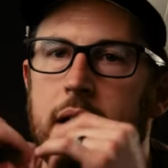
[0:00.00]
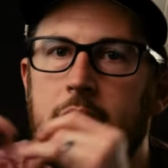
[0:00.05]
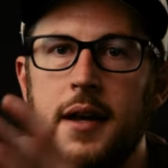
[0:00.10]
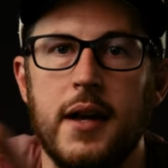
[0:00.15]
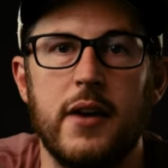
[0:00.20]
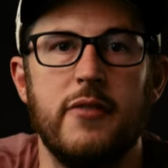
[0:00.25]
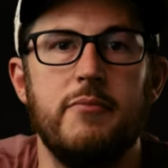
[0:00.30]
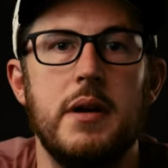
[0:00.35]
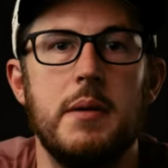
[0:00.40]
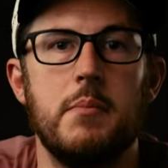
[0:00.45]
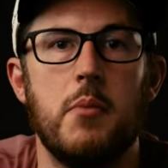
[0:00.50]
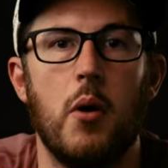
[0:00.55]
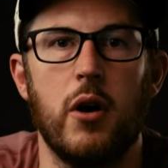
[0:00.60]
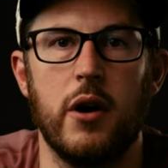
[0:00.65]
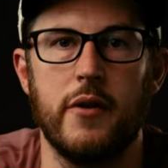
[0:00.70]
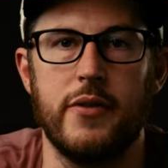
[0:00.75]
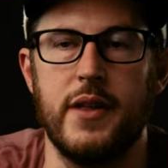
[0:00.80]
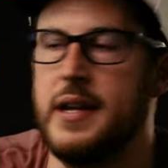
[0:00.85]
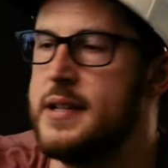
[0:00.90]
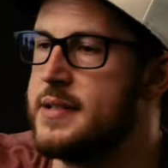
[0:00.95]
Give me
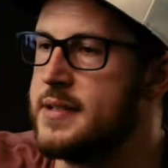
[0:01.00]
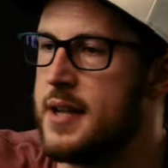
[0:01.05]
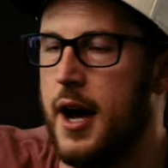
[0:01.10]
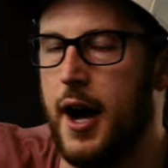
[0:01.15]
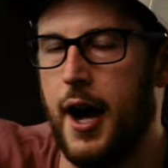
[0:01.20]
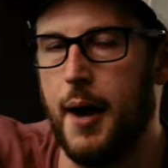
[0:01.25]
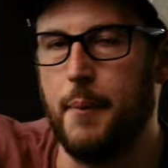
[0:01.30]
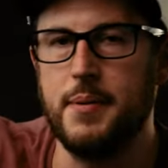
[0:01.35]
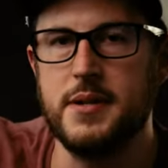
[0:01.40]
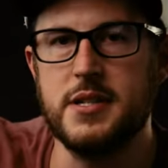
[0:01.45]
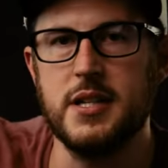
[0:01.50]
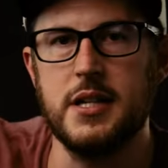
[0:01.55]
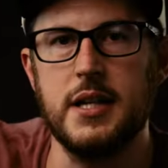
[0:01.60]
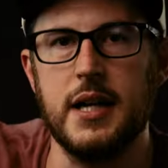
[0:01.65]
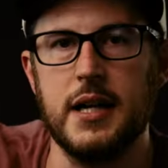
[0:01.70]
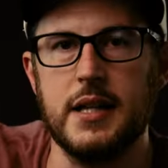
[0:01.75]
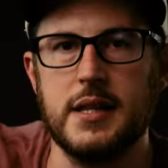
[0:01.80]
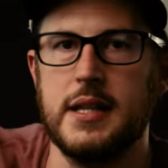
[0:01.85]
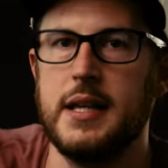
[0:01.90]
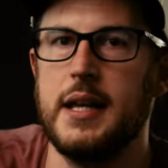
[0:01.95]
more of this. Up until you
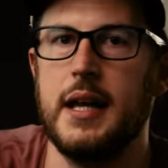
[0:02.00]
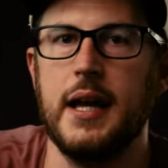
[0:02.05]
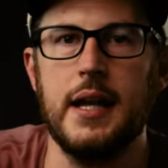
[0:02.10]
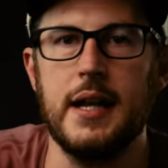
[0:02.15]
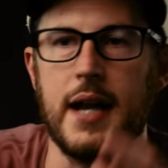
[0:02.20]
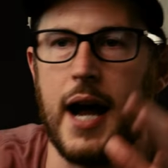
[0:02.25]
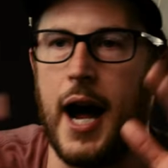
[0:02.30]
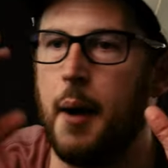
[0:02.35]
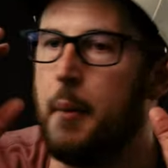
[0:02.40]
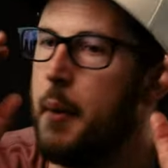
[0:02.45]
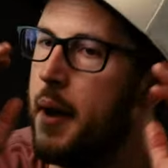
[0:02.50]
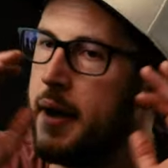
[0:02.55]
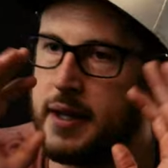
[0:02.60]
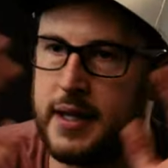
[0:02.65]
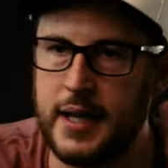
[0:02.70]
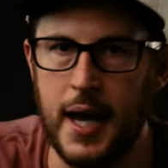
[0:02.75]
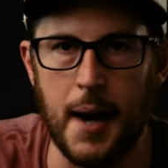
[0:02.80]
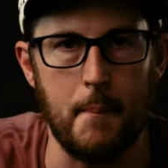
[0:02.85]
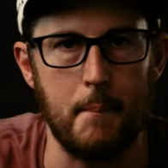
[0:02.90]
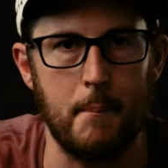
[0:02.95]
get the end, I'm like,
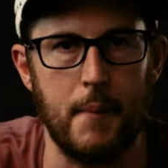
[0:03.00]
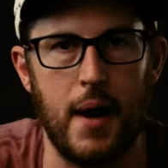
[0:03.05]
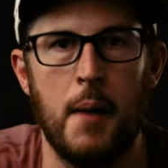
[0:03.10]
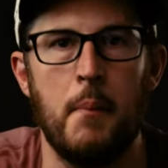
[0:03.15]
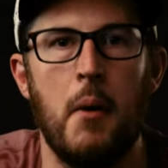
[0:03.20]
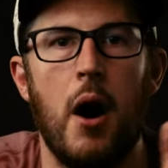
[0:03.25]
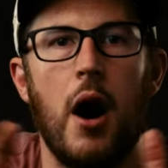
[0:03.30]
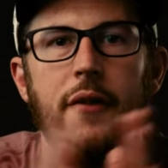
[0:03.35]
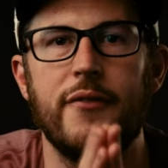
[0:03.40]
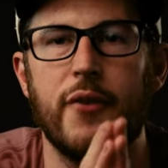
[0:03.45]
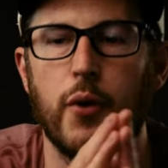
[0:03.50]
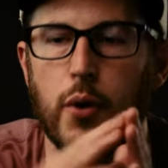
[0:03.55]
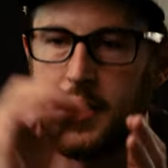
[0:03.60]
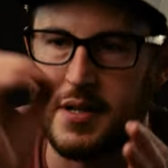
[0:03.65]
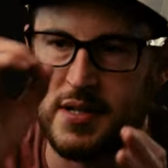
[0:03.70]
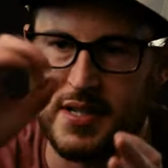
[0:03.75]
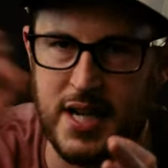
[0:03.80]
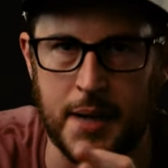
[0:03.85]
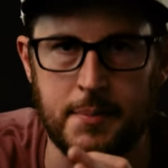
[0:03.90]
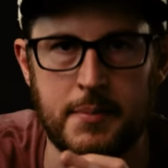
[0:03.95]
yep, I'm all for
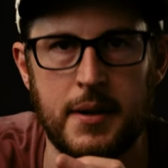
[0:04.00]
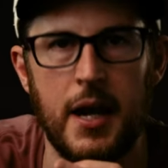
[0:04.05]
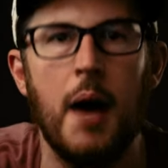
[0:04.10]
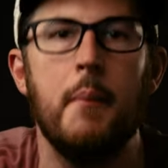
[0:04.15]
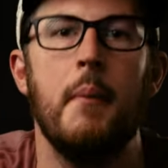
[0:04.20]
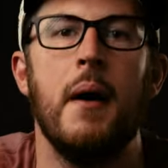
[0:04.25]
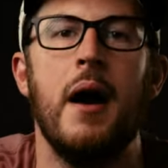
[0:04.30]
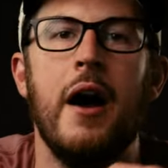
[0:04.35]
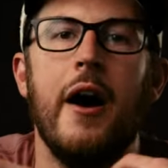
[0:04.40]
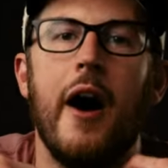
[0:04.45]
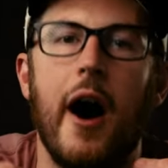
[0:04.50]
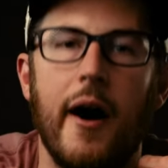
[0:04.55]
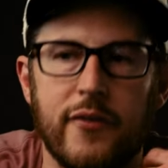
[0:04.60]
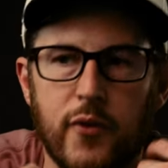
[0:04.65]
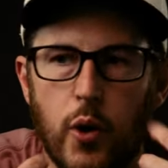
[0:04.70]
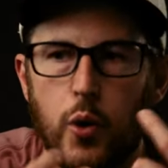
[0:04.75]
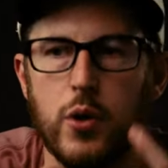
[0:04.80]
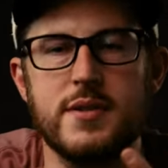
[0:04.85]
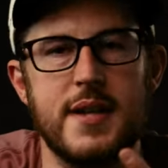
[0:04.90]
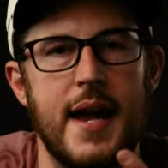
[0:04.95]
it. Sign me up. Of
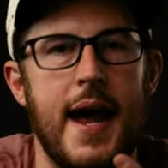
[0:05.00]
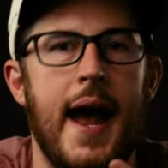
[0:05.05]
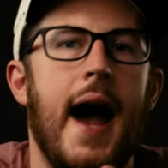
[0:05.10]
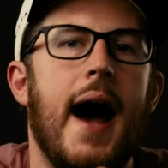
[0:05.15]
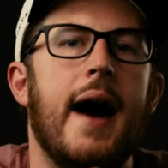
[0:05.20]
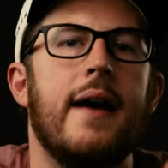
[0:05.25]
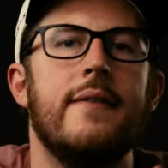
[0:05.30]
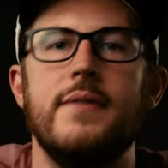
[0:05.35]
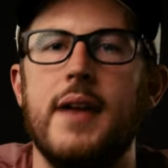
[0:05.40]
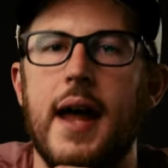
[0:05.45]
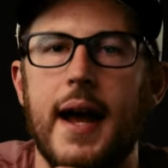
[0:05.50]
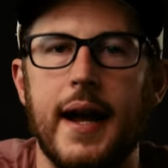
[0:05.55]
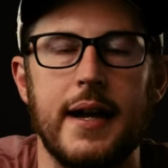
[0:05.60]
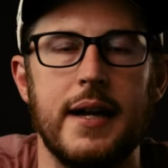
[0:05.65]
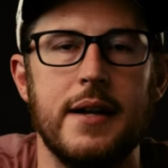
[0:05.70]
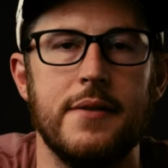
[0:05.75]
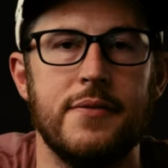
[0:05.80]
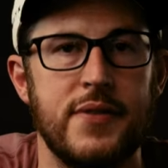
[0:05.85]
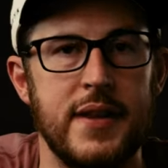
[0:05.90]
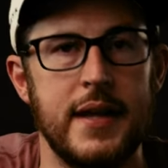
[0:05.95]
course, I have
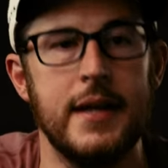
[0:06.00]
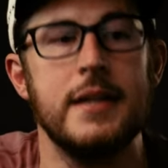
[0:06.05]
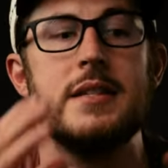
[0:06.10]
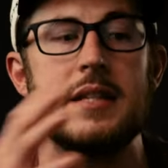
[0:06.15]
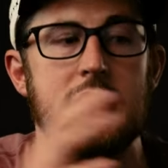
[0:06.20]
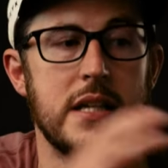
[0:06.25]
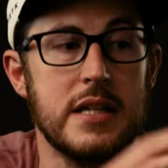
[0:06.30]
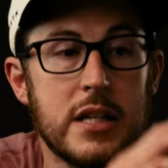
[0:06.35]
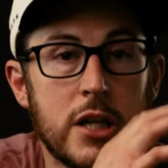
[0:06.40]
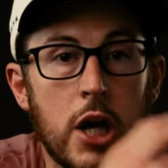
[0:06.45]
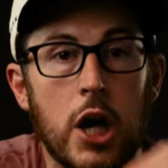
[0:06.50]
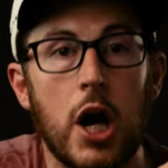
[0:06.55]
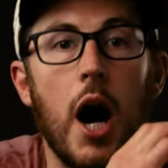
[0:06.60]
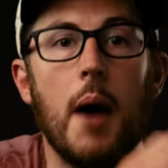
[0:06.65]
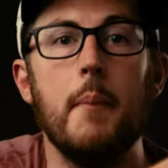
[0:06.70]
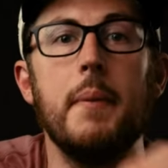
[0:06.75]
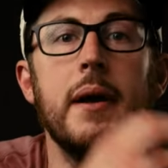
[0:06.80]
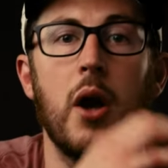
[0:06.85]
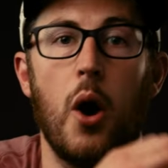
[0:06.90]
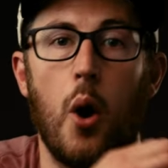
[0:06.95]
negative things
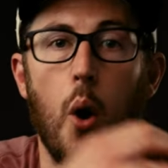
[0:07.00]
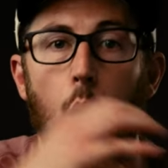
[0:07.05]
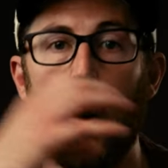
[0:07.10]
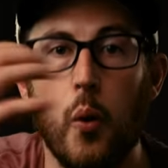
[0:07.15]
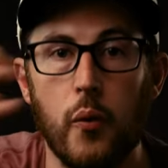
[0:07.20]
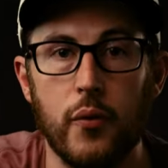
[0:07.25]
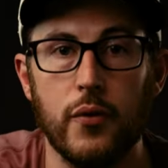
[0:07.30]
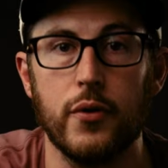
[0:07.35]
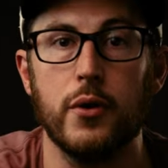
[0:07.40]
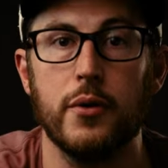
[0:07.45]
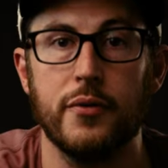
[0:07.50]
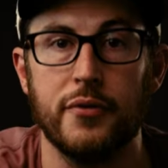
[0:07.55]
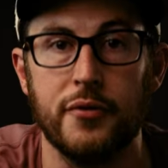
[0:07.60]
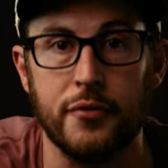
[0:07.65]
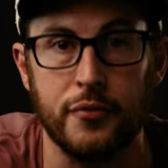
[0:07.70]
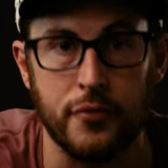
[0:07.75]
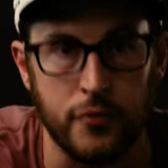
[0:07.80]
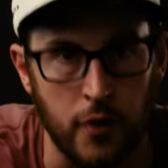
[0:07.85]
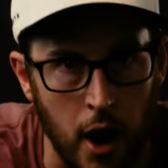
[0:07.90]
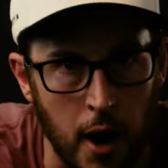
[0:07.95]
coming over
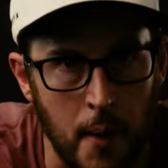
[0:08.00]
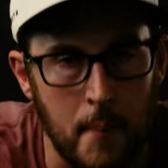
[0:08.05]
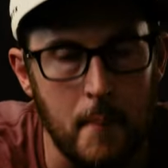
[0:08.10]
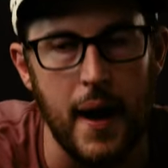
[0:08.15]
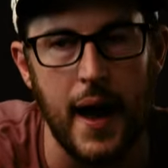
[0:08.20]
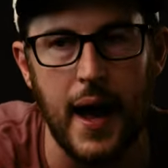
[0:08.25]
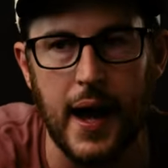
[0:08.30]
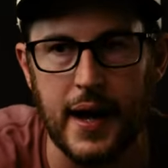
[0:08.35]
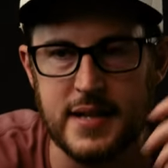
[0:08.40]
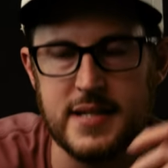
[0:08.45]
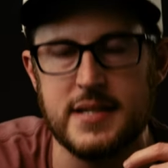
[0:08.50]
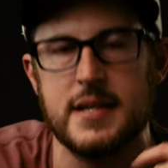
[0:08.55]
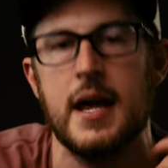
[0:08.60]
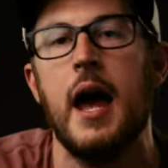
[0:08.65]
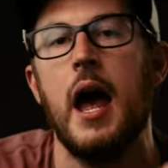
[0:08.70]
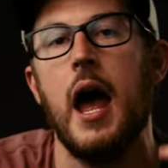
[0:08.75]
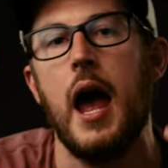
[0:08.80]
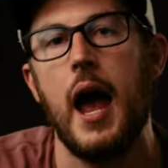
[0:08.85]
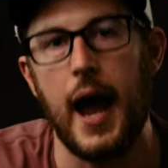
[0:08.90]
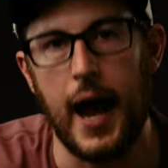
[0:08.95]
from X
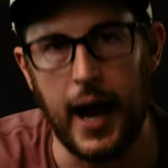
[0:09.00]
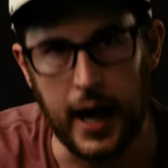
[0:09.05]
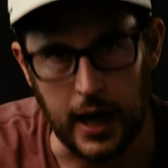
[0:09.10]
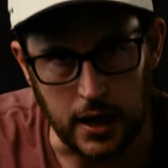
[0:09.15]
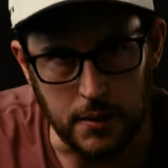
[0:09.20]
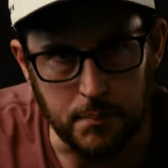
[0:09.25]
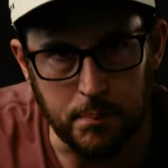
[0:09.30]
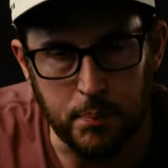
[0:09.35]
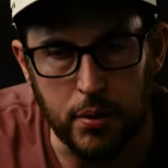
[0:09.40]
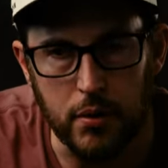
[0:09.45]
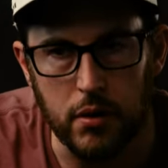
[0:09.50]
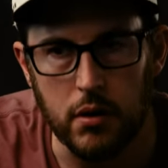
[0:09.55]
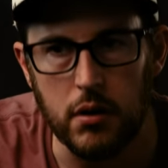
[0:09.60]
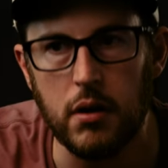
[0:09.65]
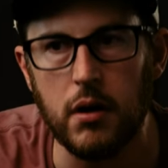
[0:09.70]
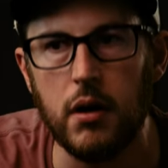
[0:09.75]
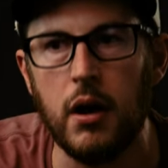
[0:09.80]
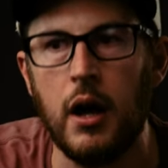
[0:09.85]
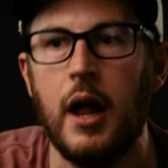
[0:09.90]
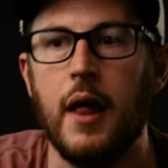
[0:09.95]
and
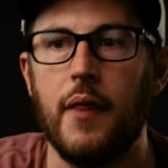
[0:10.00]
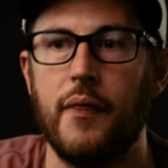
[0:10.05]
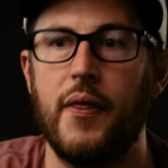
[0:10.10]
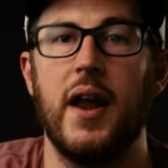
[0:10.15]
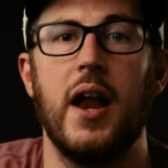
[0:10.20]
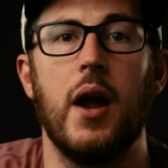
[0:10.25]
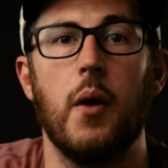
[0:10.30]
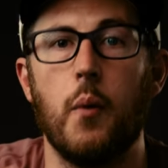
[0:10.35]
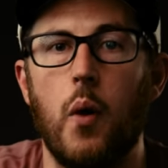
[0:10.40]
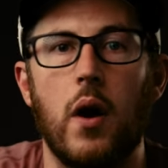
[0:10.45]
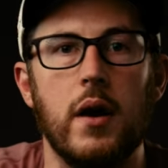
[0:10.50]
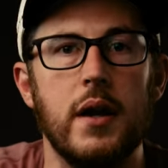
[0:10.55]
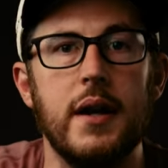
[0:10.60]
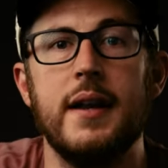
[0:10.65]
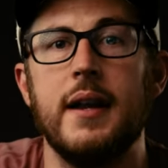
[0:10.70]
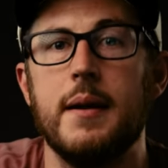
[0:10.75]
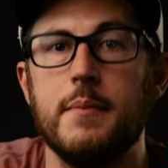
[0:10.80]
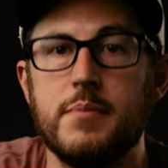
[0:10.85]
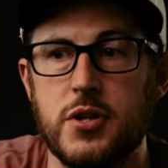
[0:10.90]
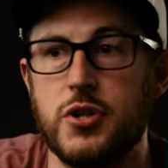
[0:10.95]
Pearl that I
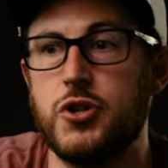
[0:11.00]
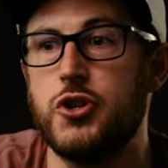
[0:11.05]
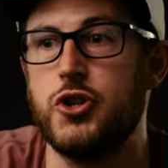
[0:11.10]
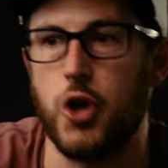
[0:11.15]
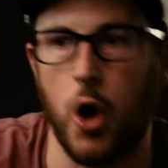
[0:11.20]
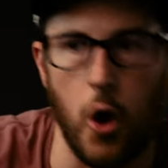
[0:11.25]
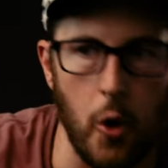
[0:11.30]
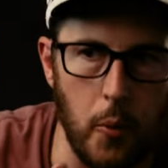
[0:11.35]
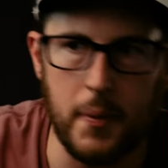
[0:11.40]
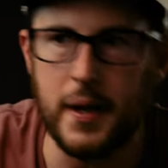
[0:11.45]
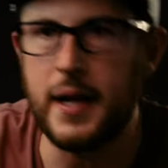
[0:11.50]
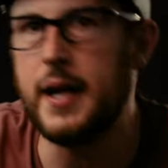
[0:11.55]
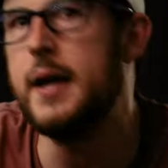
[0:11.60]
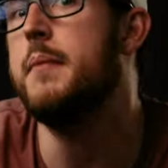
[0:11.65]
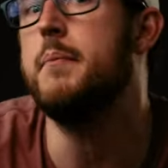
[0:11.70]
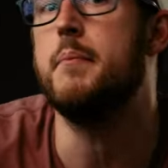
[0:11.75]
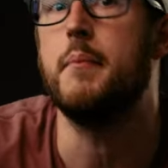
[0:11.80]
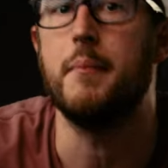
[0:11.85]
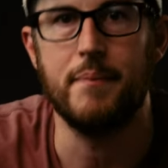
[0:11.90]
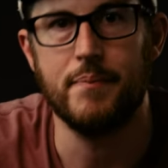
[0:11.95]
wanted him to show
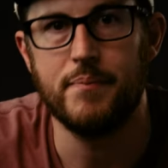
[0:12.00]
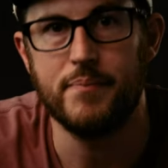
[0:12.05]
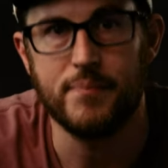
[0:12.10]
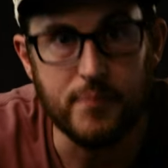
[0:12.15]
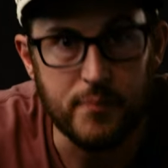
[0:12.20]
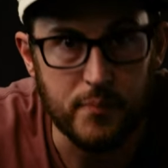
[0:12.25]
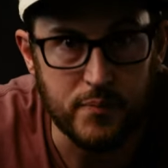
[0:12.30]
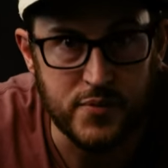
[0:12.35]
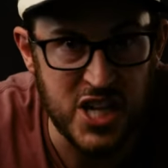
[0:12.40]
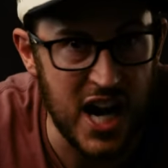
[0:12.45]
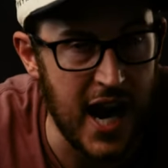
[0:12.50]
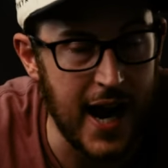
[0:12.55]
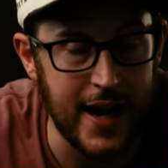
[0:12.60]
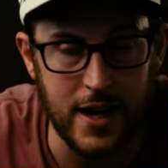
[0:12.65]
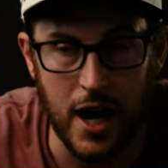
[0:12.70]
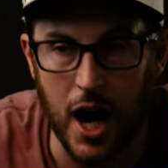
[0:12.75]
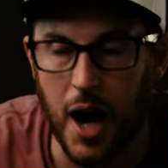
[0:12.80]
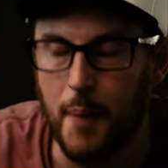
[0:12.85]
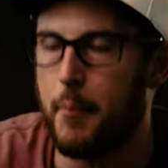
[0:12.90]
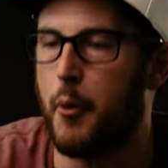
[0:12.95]
me
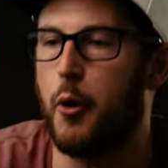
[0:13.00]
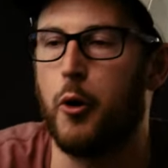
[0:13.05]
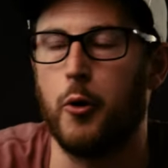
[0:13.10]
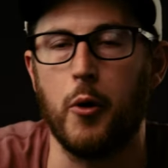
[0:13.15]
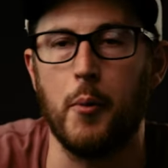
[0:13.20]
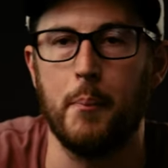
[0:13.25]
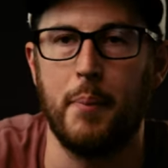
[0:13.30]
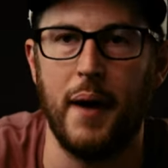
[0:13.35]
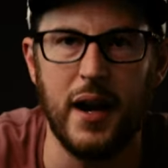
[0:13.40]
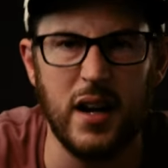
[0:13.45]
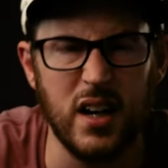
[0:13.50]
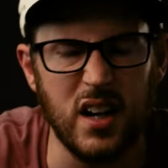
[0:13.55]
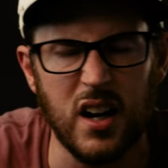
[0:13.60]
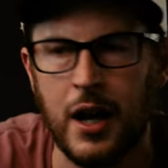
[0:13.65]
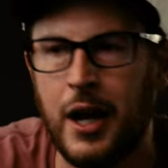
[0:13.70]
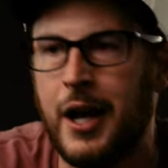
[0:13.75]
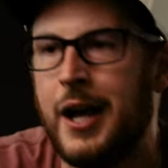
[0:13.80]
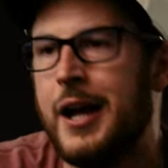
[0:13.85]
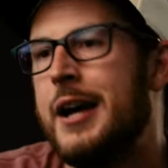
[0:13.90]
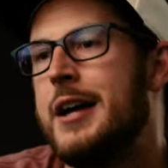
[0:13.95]
tied up or were better.